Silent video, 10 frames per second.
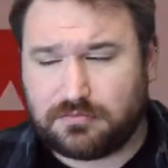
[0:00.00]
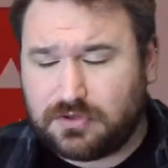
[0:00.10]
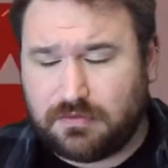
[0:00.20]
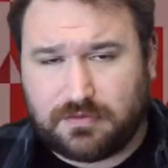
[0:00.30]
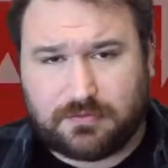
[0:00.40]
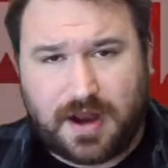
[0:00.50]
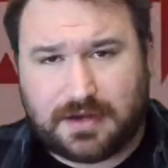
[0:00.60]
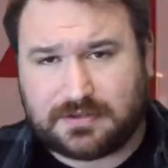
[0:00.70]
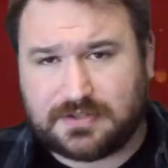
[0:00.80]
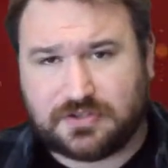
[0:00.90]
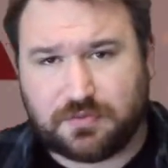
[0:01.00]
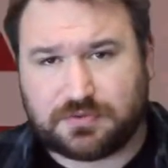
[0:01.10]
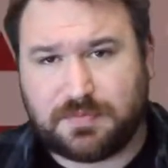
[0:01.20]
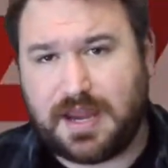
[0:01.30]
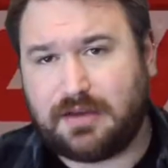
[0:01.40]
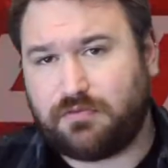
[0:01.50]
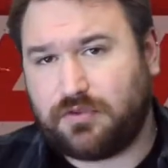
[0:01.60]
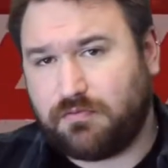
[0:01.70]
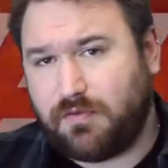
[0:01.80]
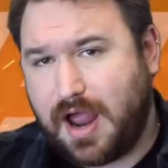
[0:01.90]
the right decision was made.
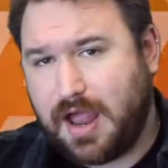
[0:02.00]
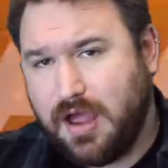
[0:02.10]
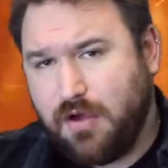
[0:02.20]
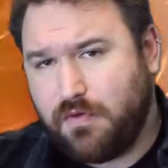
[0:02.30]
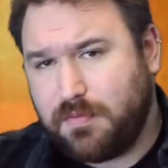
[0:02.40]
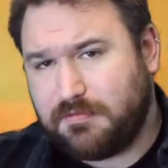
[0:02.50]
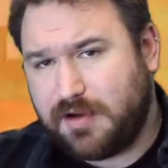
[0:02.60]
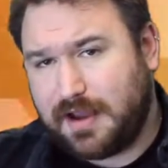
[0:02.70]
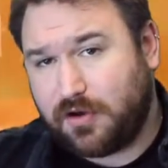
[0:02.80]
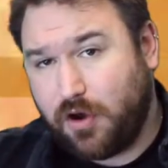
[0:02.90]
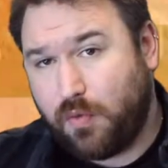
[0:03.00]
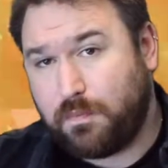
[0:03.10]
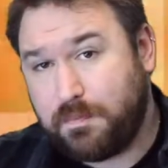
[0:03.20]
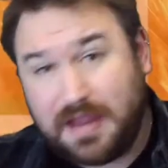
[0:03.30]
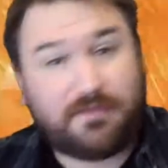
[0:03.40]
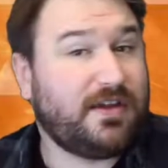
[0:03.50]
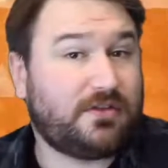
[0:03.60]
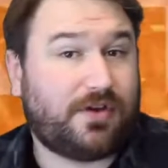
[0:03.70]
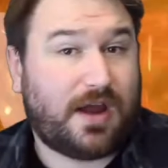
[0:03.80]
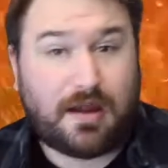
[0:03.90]
Ruby Riott got a big
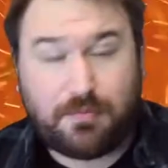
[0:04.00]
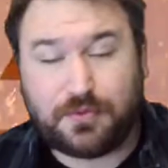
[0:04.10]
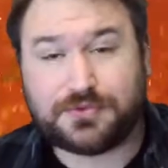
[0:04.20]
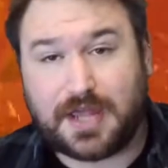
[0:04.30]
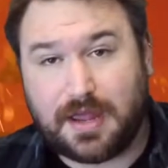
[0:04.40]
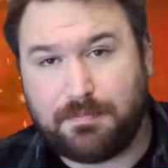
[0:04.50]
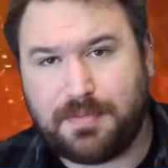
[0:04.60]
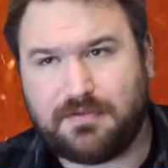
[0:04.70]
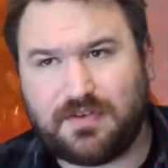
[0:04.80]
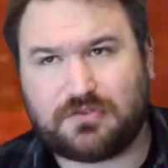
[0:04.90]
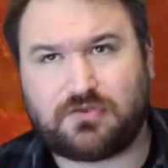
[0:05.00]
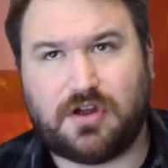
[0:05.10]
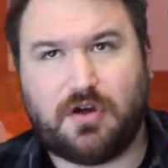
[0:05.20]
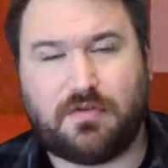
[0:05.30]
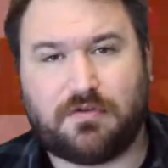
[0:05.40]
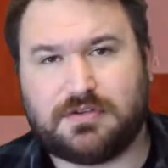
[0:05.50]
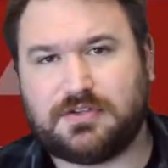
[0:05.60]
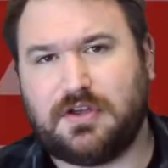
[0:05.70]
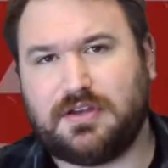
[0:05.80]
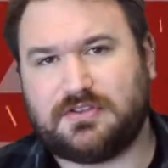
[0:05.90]
victory. I will say a big victory over
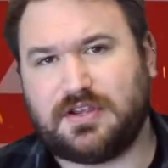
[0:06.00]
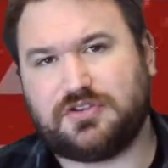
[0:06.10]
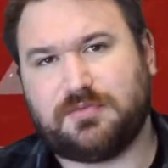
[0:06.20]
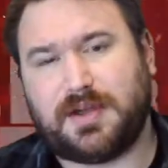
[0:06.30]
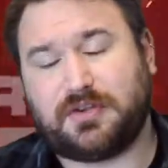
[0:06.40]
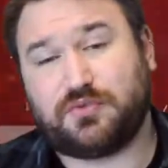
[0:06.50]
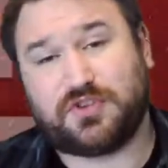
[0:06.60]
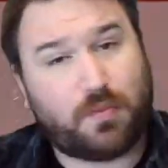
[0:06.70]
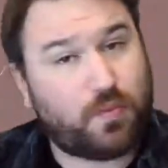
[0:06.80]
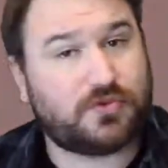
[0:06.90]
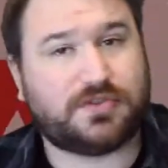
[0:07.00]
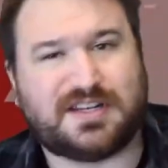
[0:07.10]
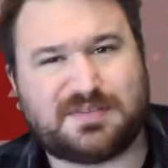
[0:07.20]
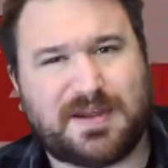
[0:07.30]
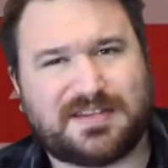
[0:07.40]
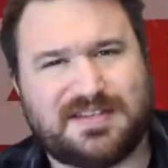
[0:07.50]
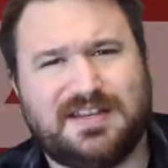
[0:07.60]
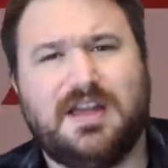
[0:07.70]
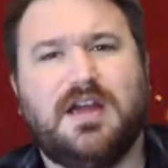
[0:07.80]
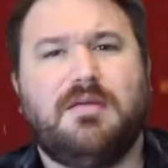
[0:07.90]
returning Sasha Banks, which I wasn't expecting.